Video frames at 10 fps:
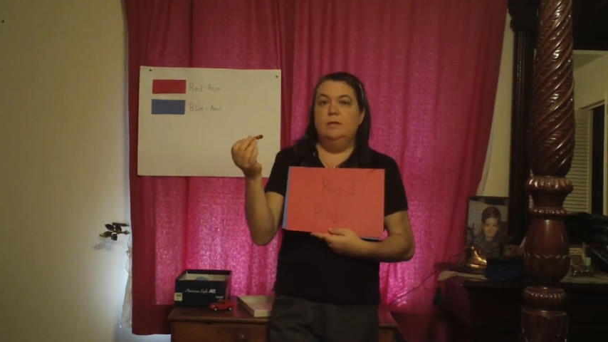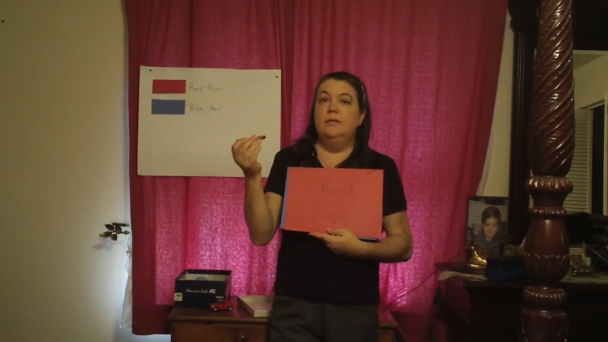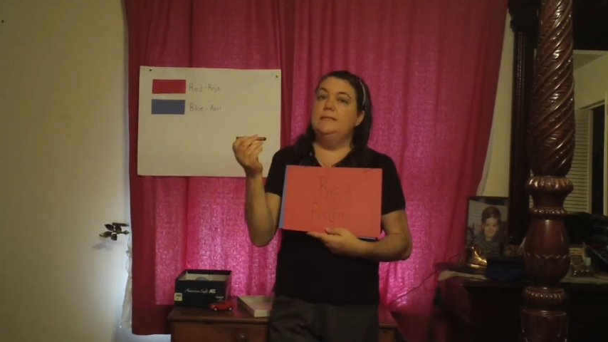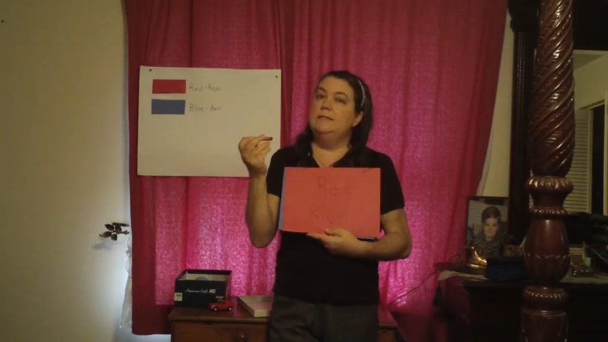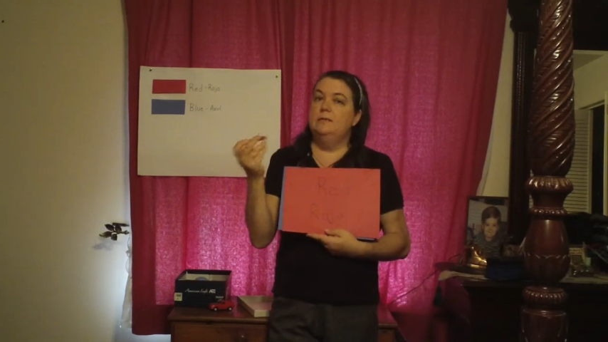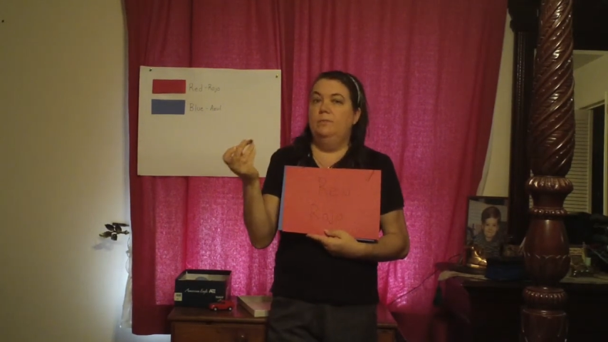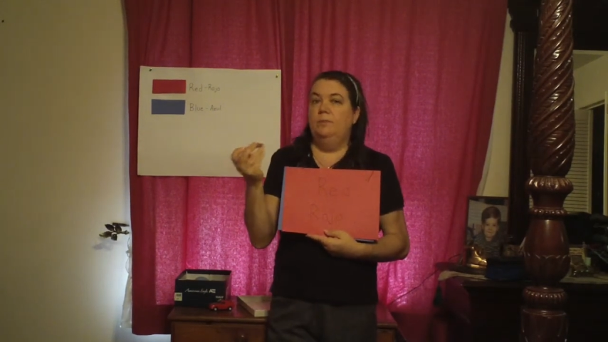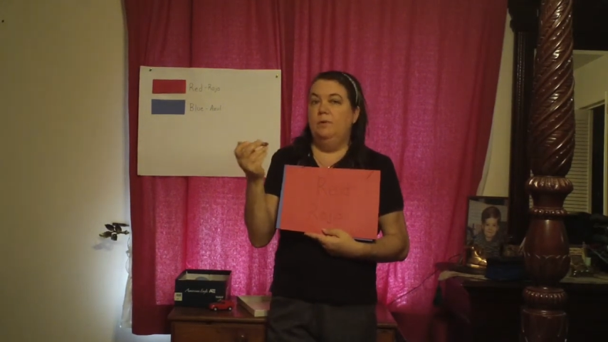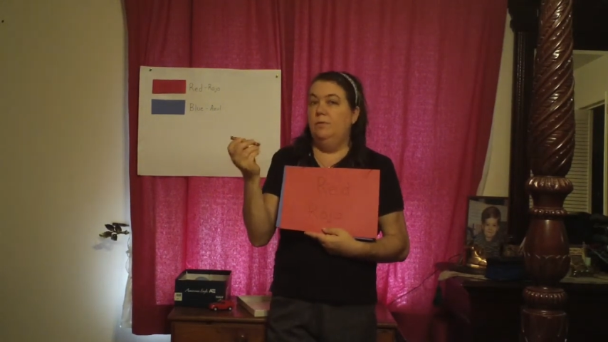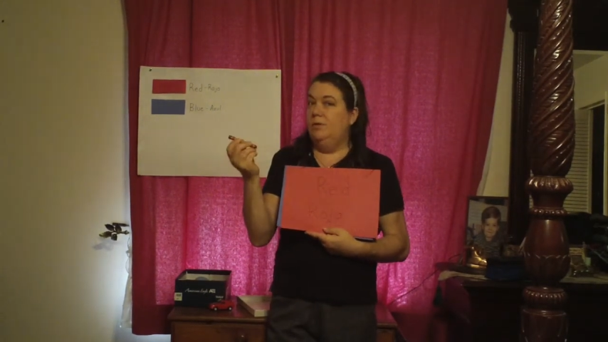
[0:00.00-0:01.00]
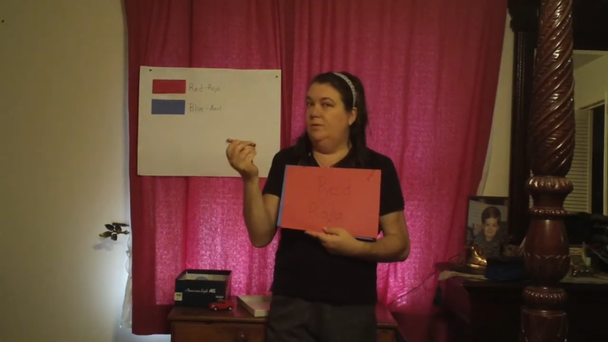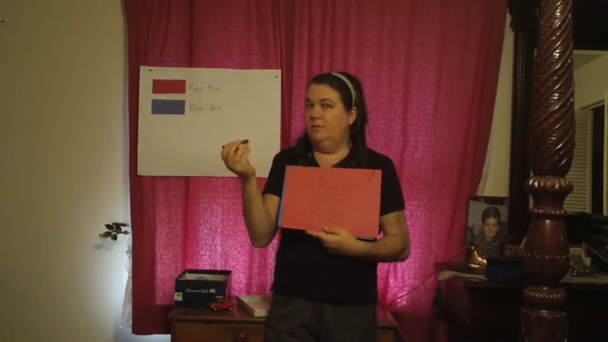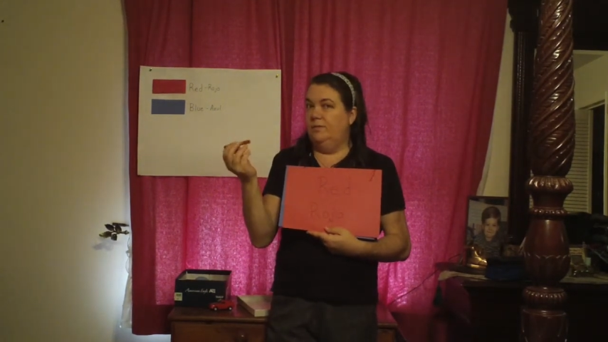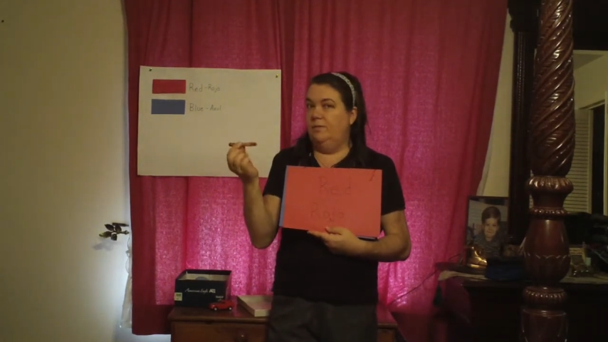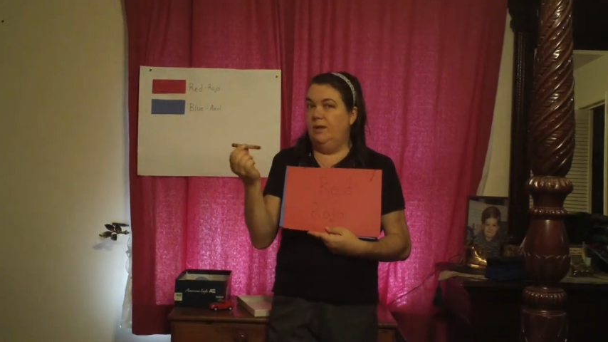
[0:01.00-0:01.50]
This is something we use
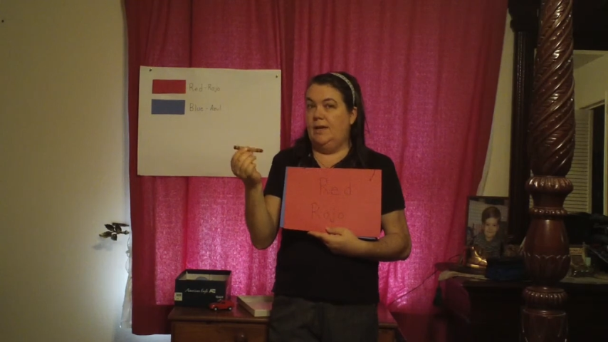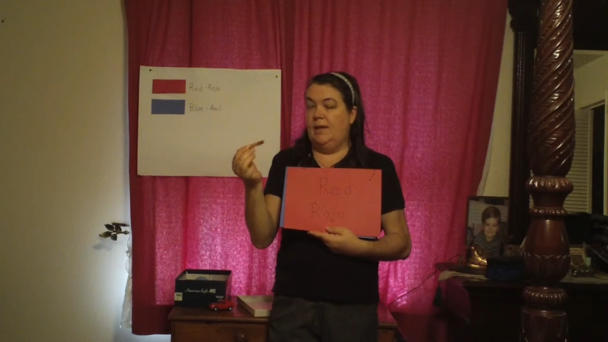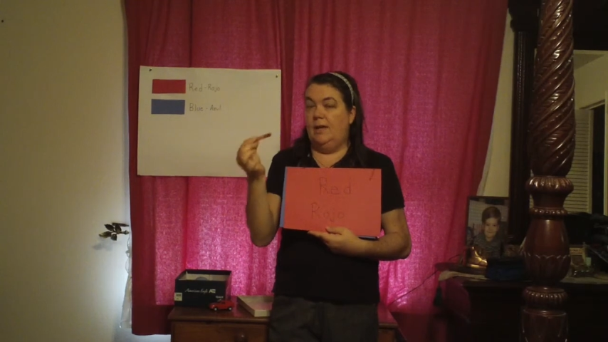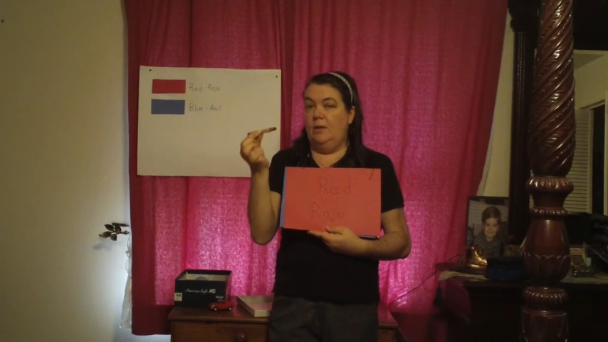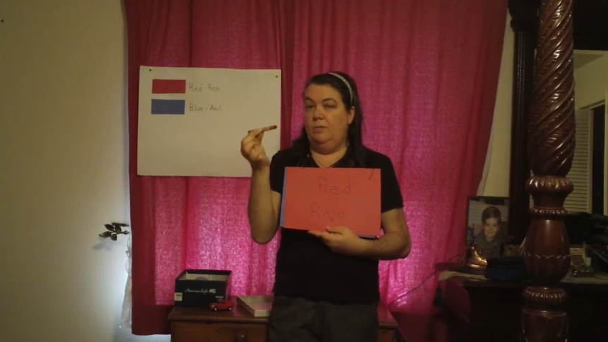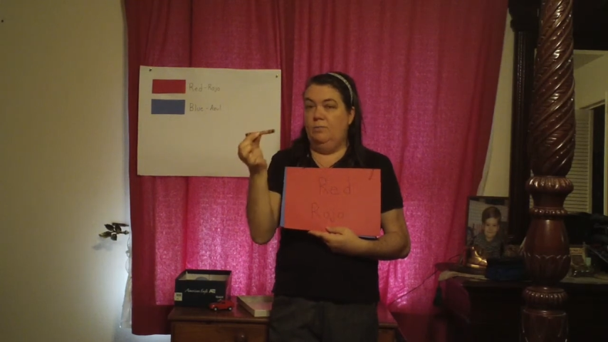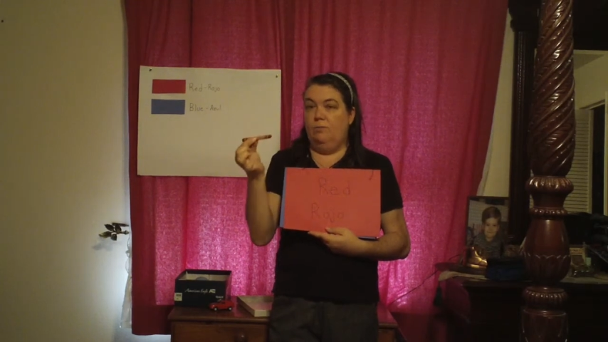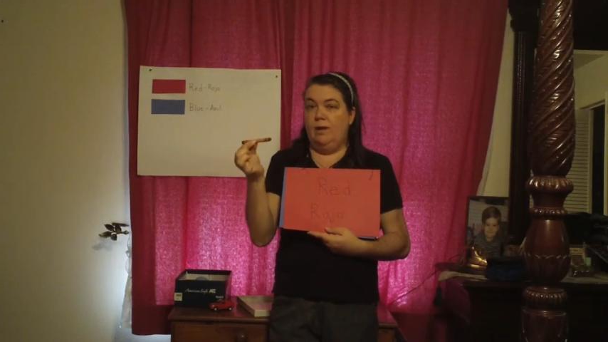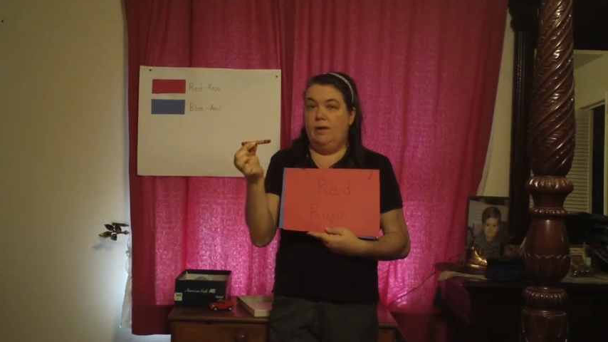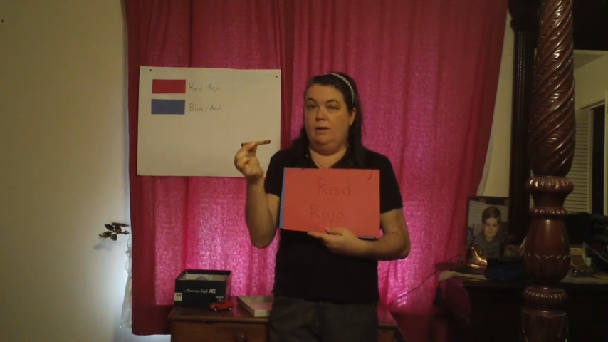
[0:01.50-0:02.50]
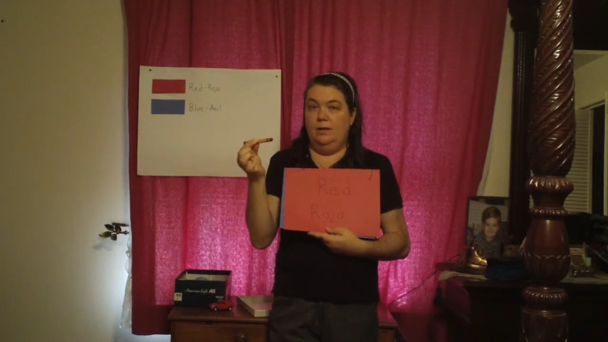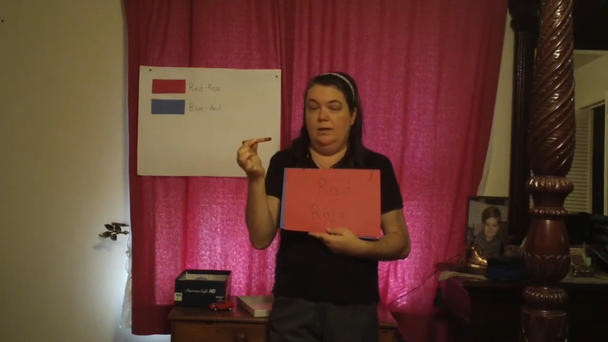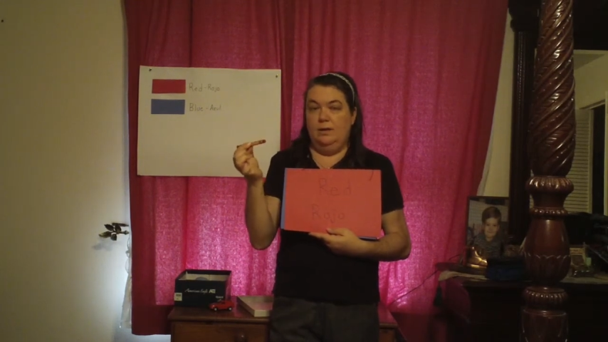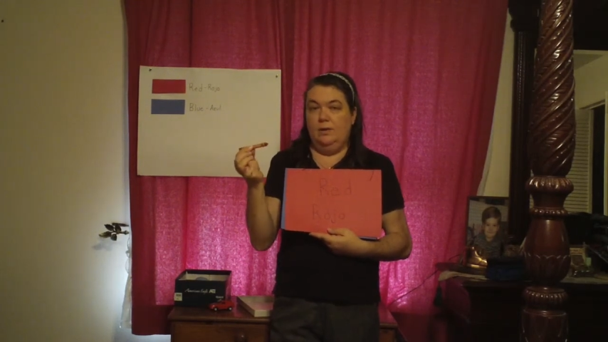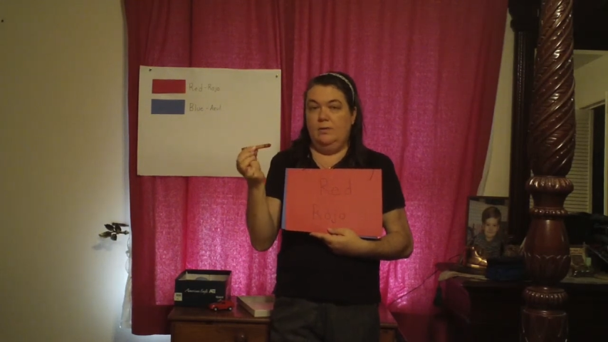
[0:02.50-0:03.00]
every day. Red
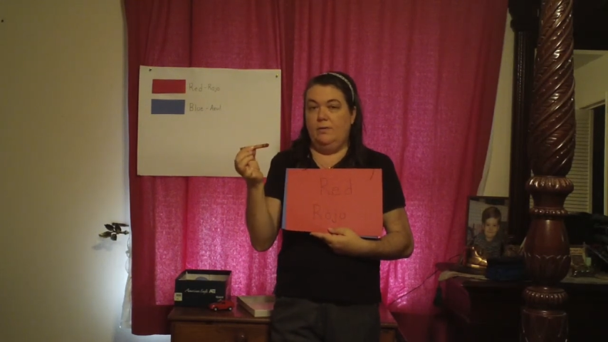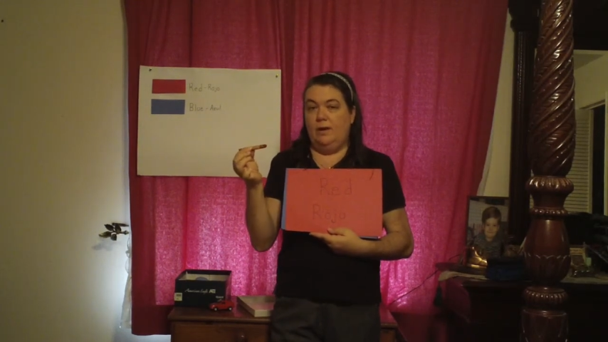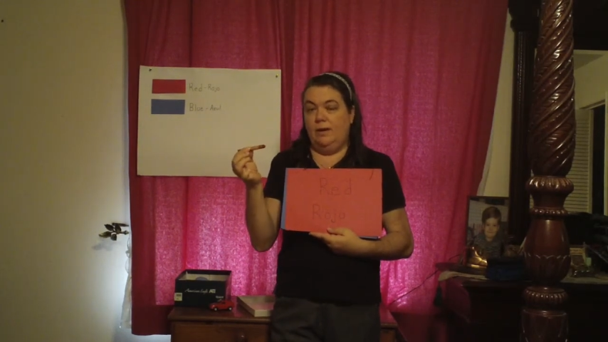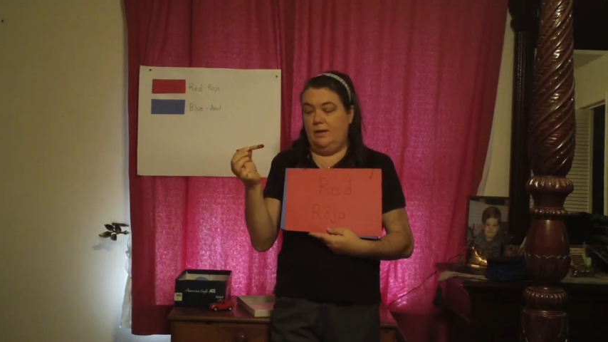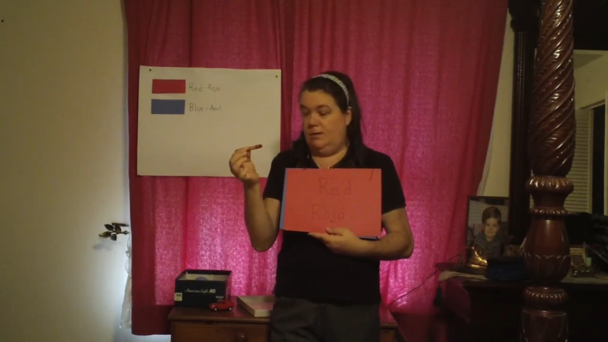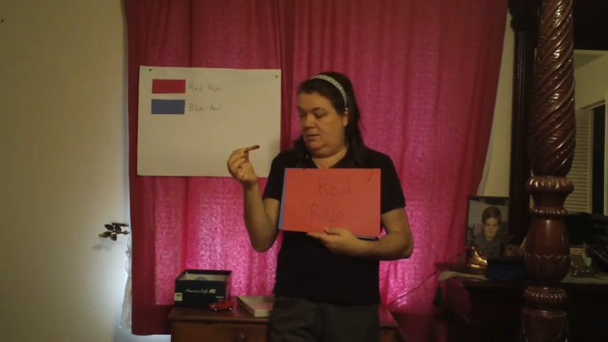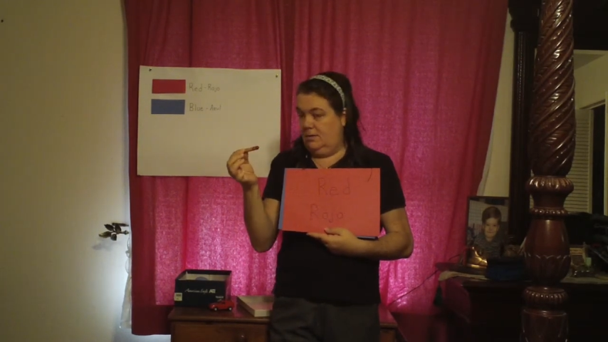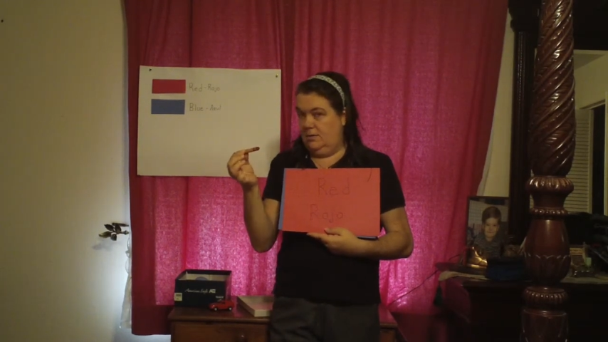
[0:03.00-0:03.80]
crayon.